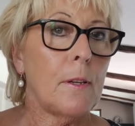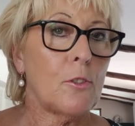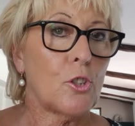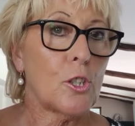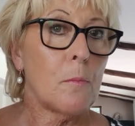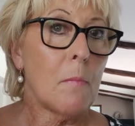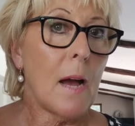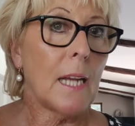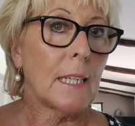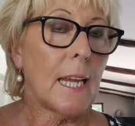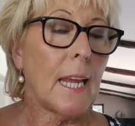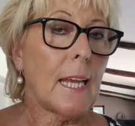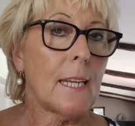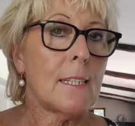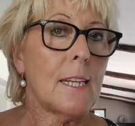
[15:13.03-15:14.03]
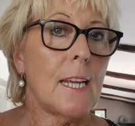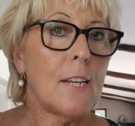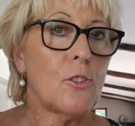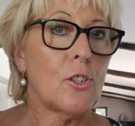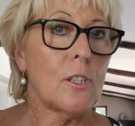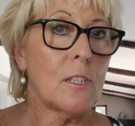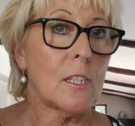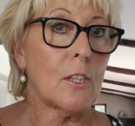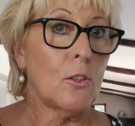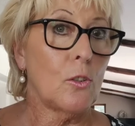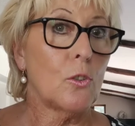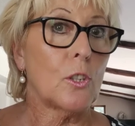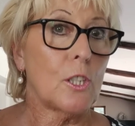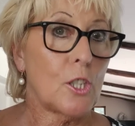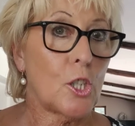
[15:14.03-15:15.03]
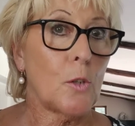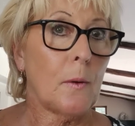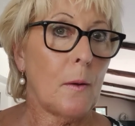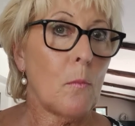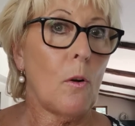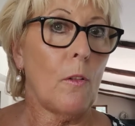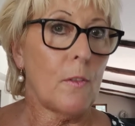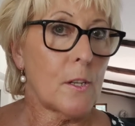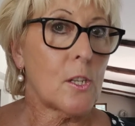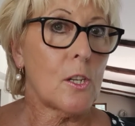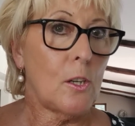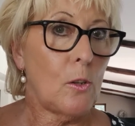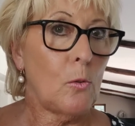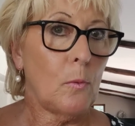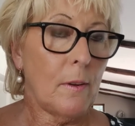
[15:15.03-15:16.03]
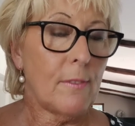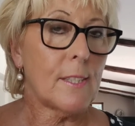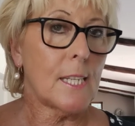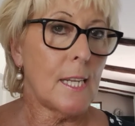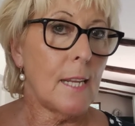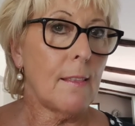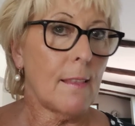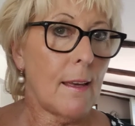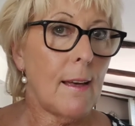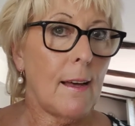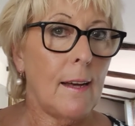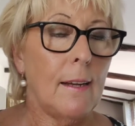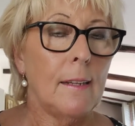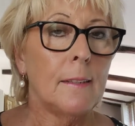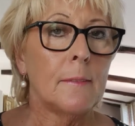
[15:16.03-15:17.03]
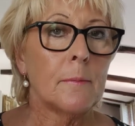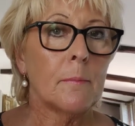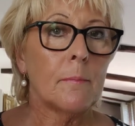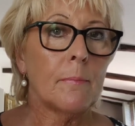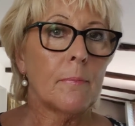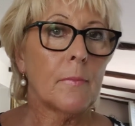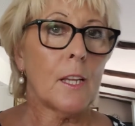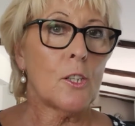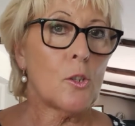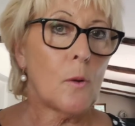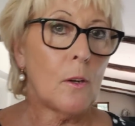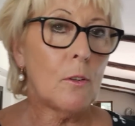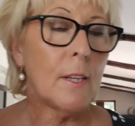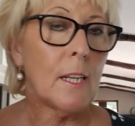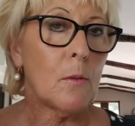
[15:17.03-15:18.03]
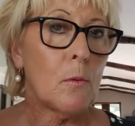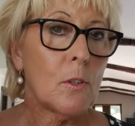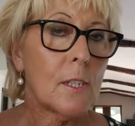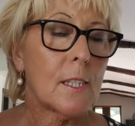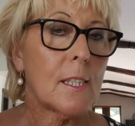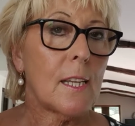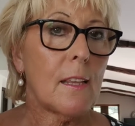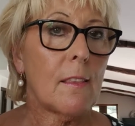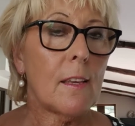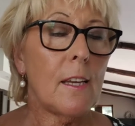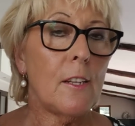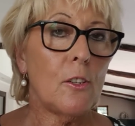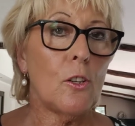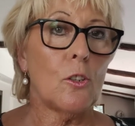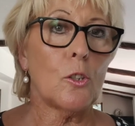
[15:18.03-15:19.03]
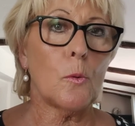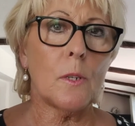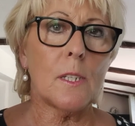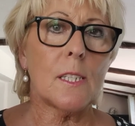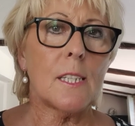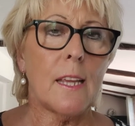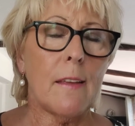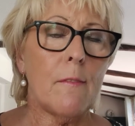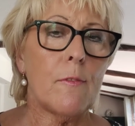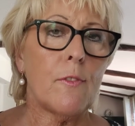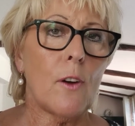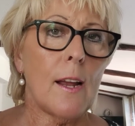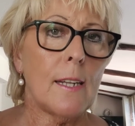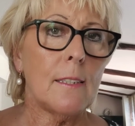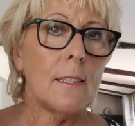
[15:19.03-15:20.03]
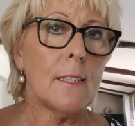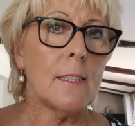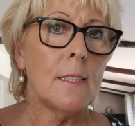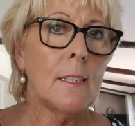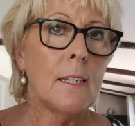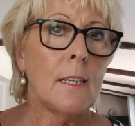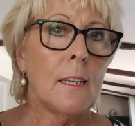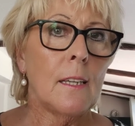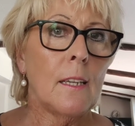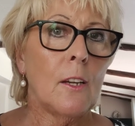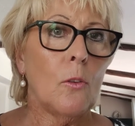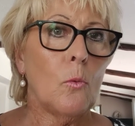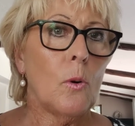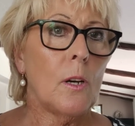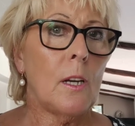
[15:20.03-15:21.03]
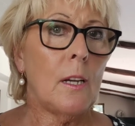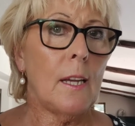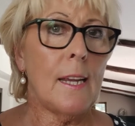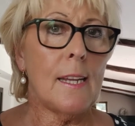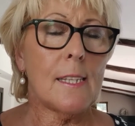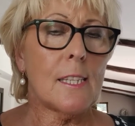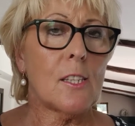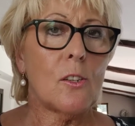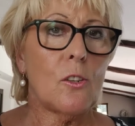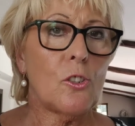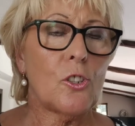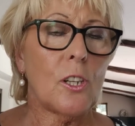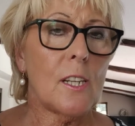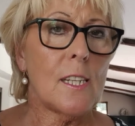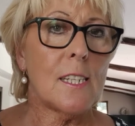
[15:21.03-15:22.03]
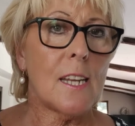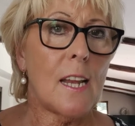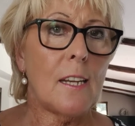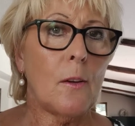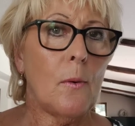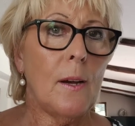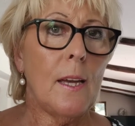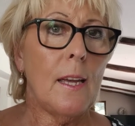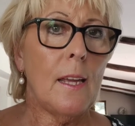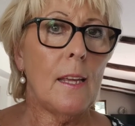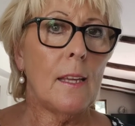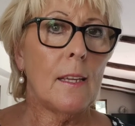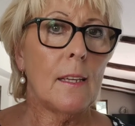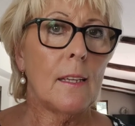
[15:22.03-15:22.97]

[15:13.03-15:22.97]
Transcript: Germanic nations are good at doing what they're told. We've seen that. Do I really want to sit there? No. Do I want to sit in France, where it's socialist anyway?